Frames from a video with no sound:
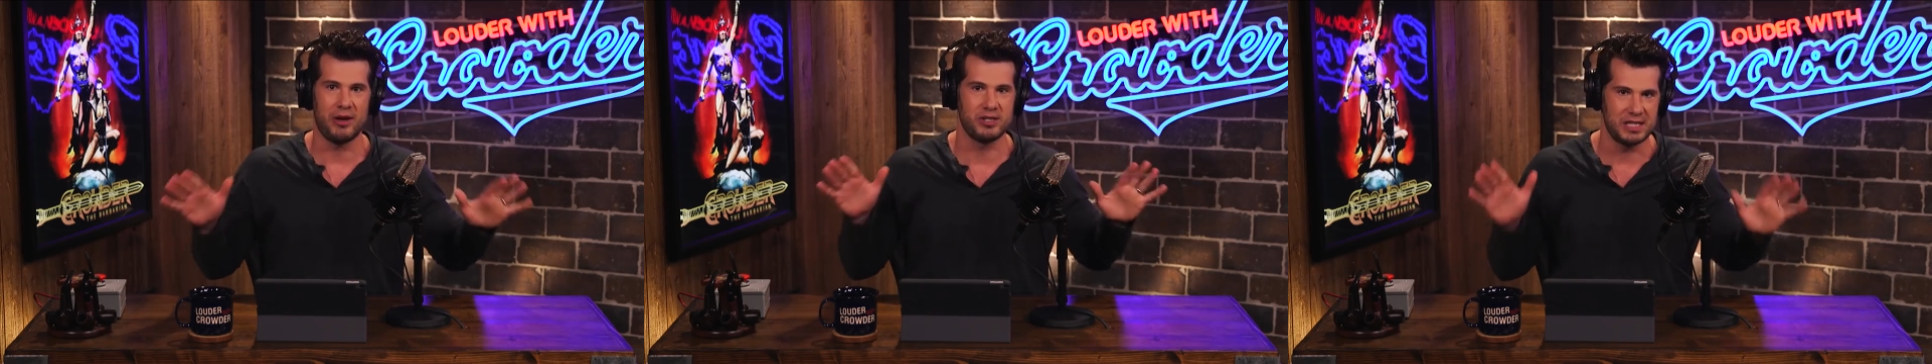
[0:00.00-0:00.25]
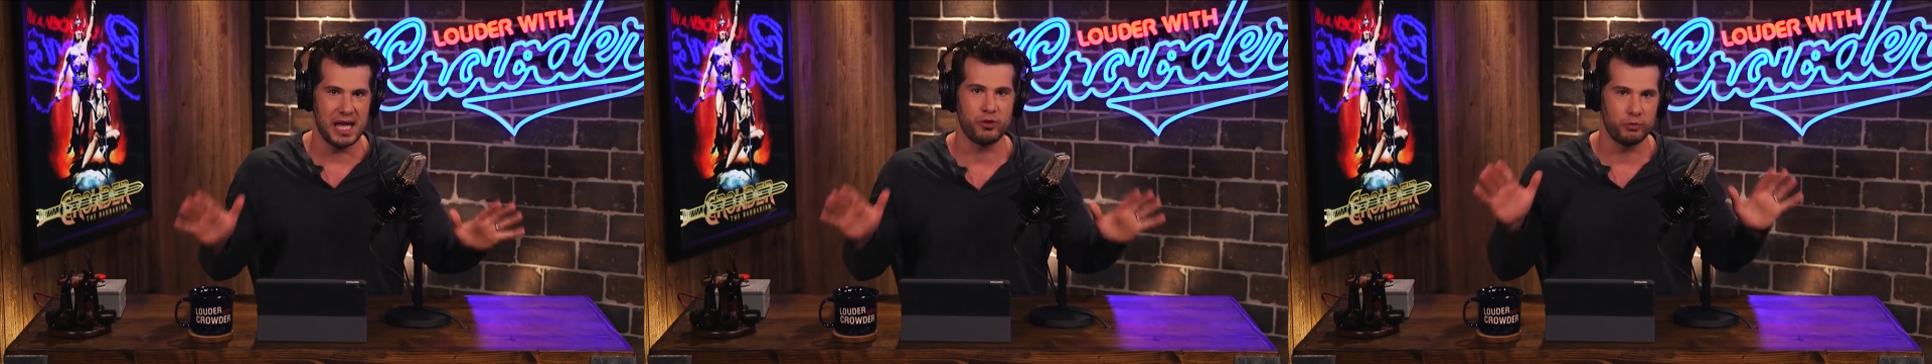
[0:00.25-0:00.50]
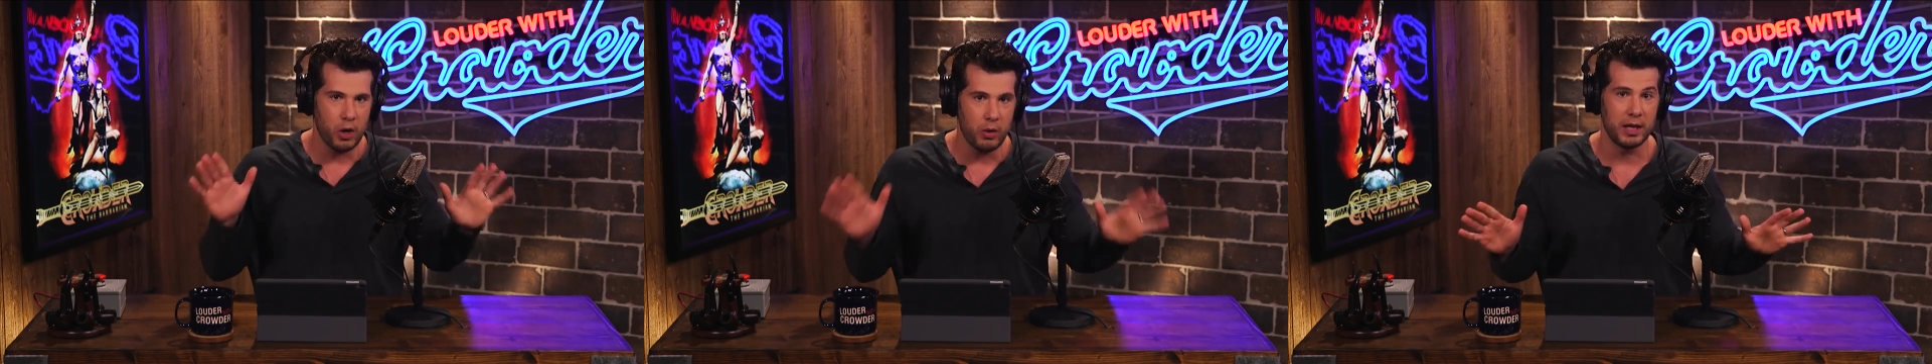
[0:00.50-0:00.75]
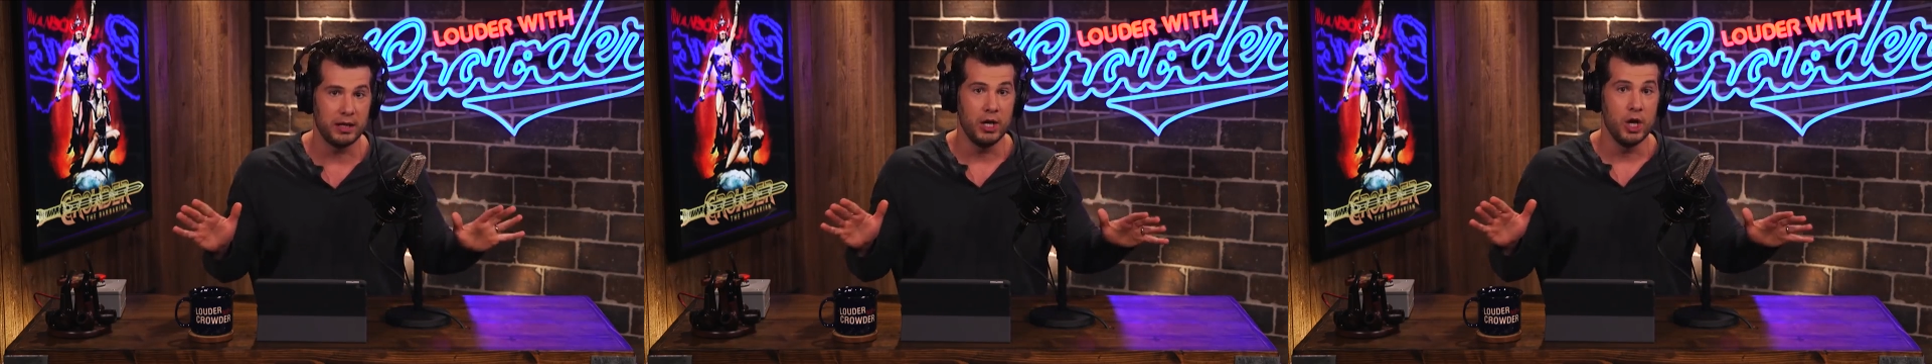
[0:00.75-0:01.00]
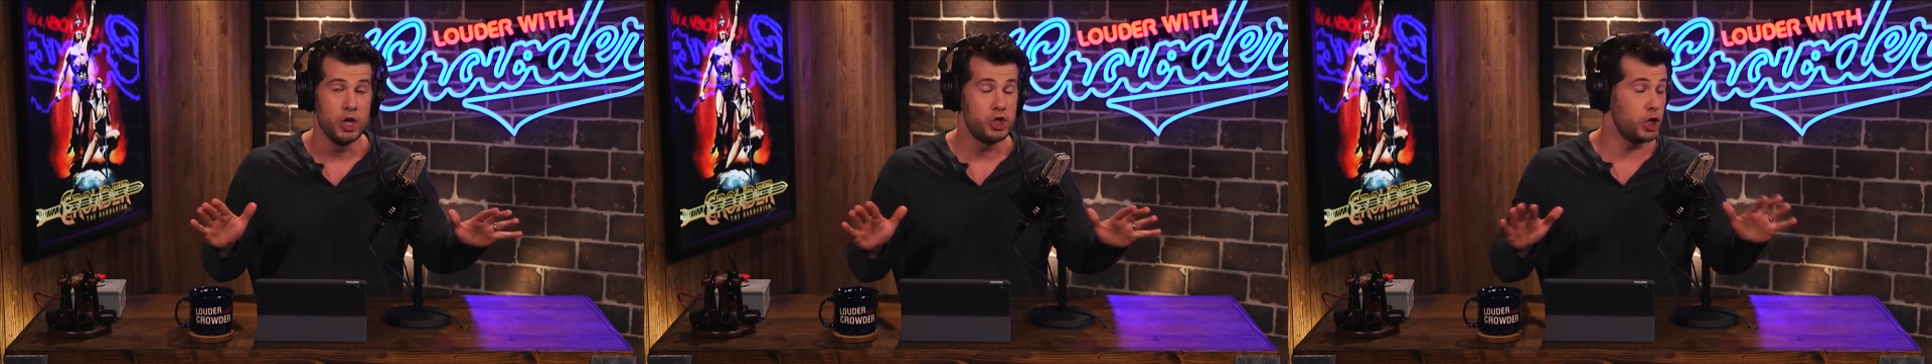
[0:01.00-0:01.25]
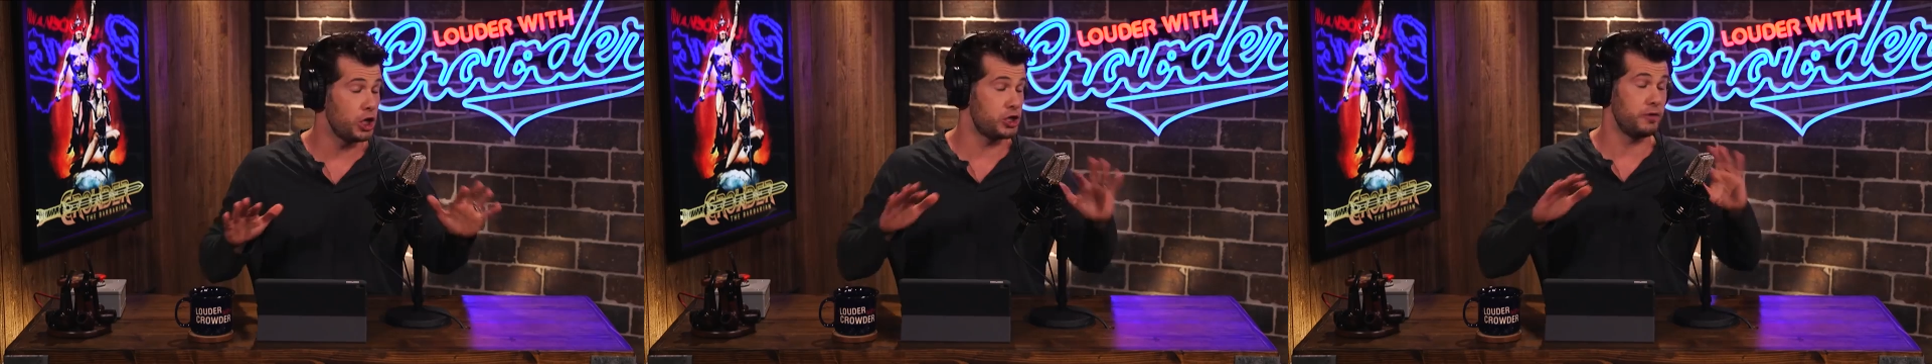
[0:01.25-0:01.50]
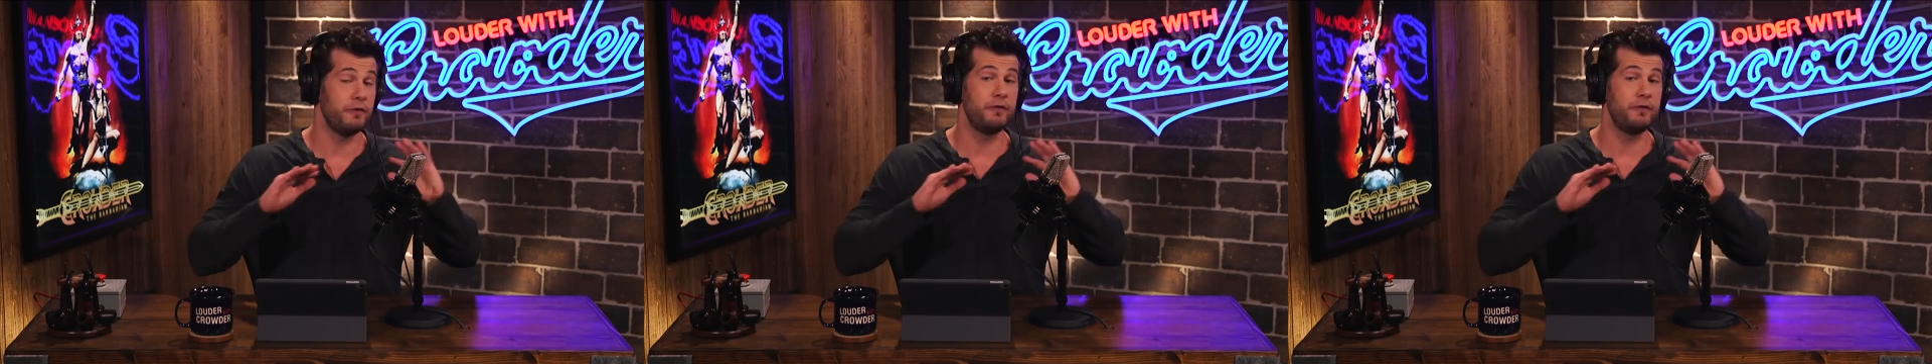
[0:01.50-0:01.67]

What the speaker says: how Seth Rogen just